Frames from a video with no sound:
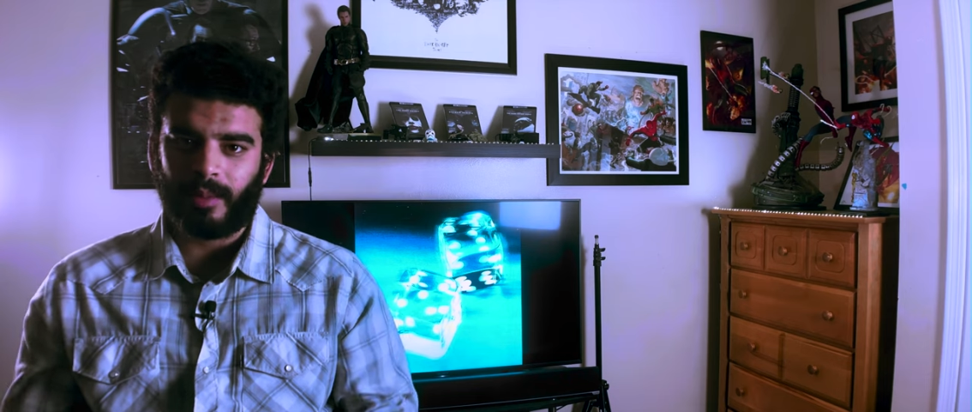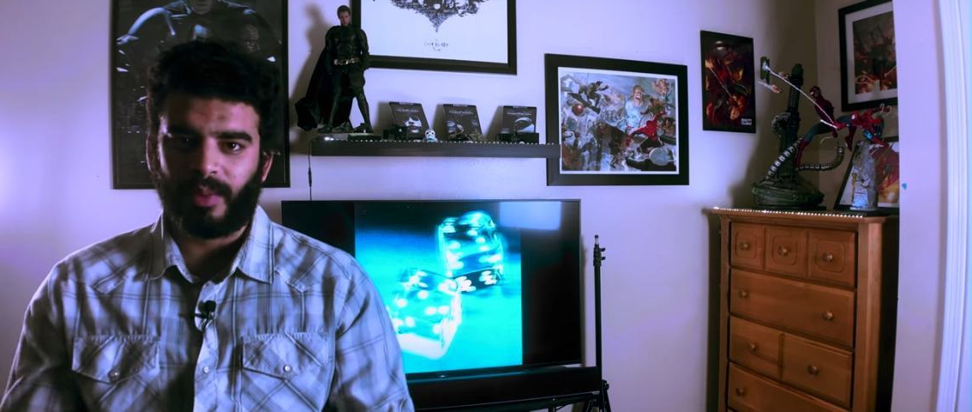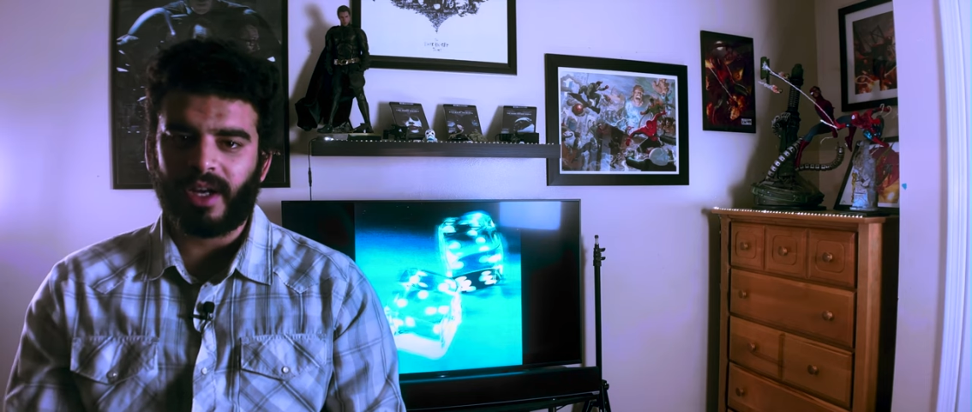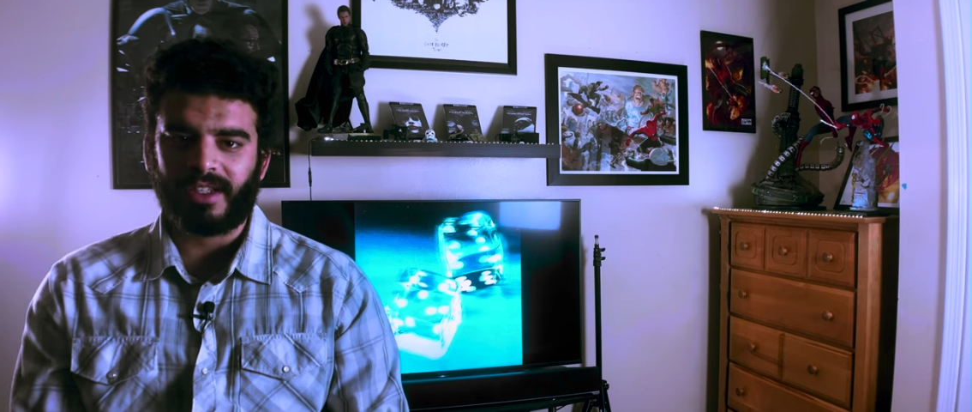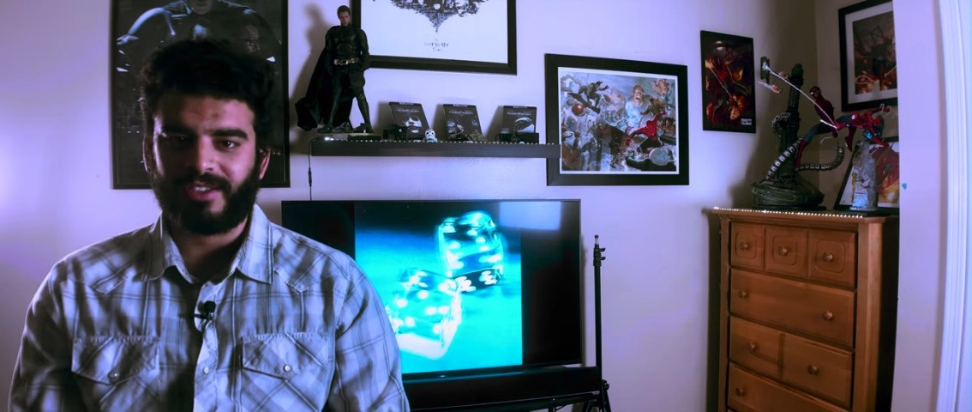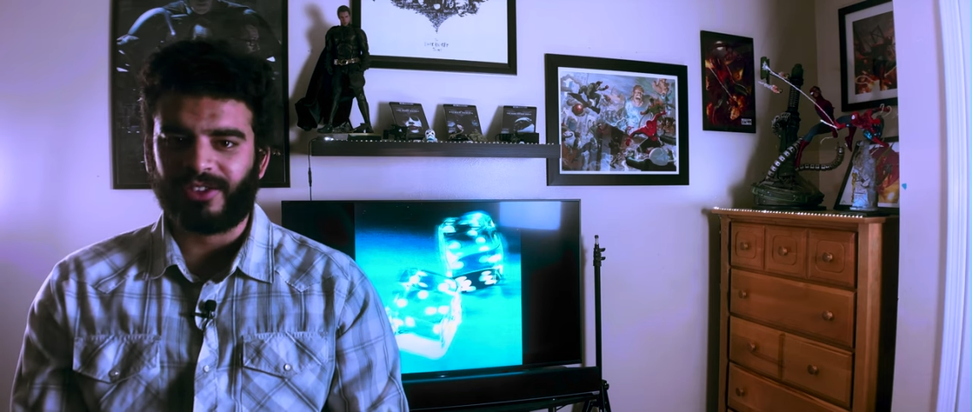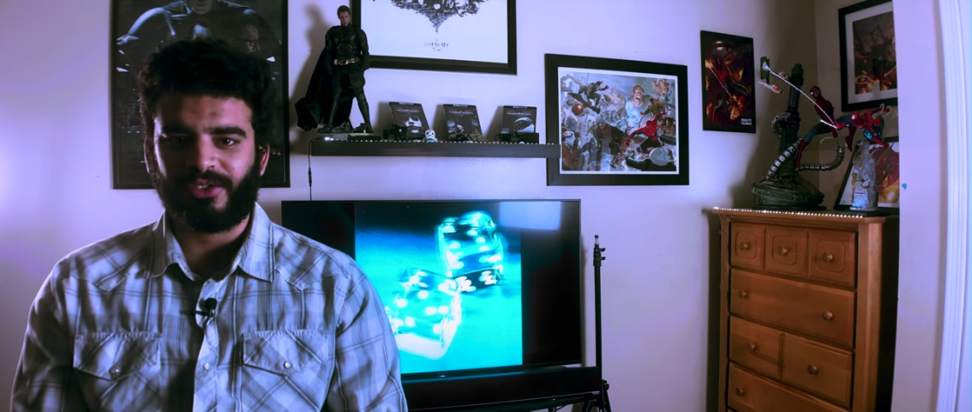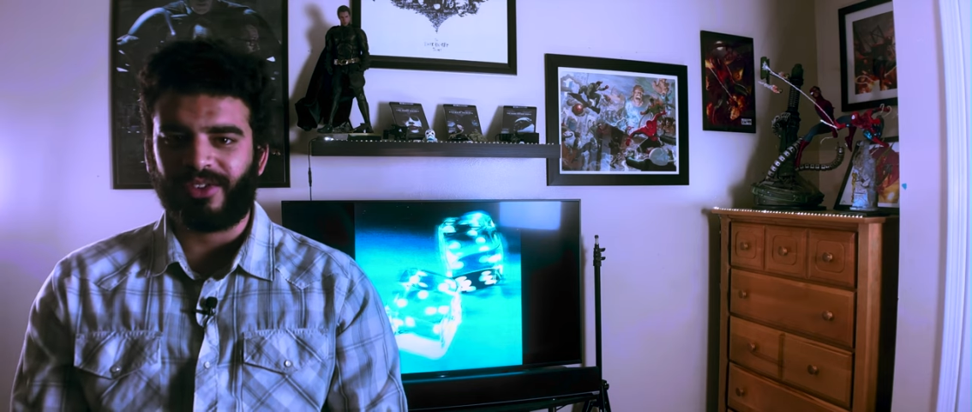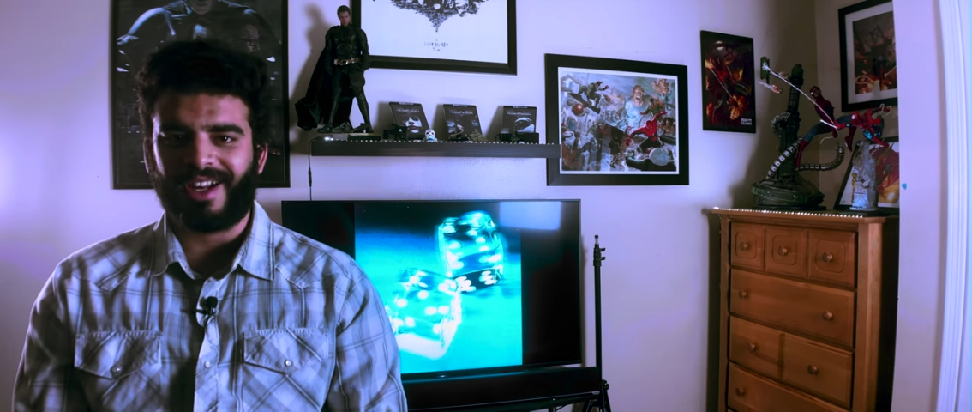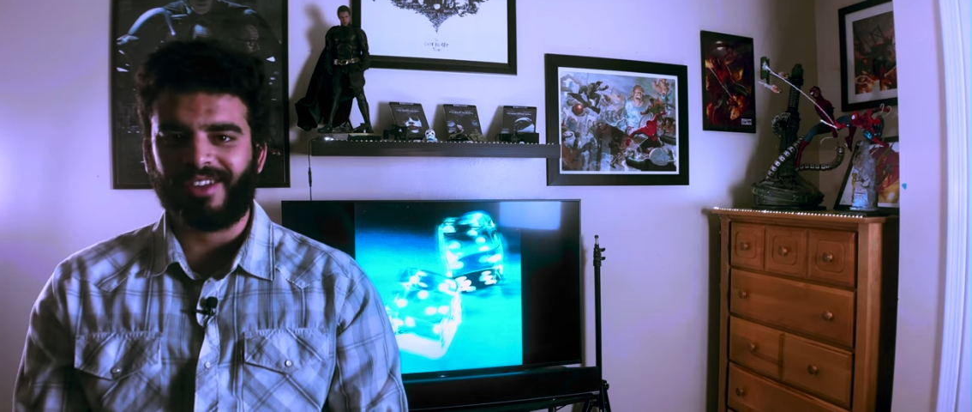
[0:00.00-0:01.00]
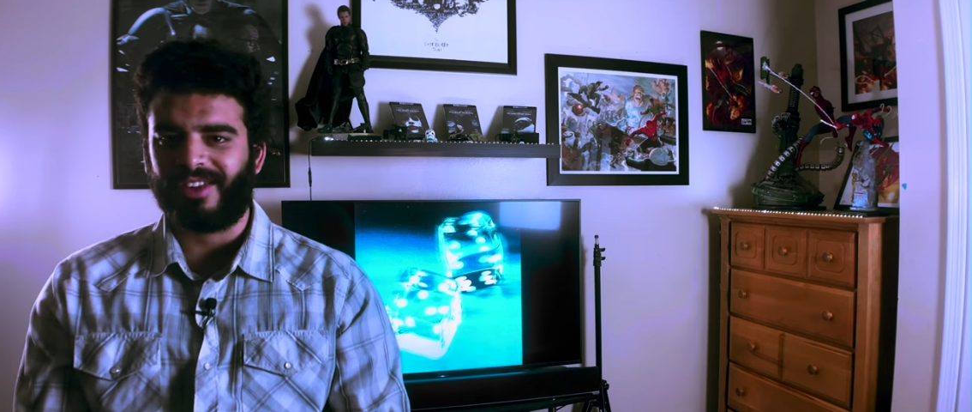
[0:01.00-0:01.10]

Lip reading: buddies, they're friends.